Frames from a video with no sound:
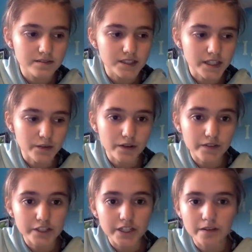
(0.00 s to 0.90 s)
or, like,
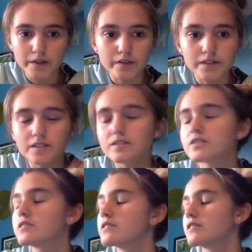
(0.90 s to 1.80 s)
whatever she had me
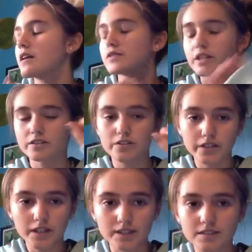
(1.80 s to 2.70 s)
that was, like,
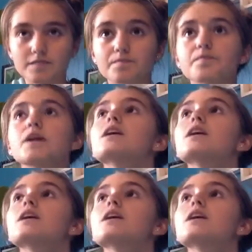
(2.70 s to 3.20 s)
doing the lesson,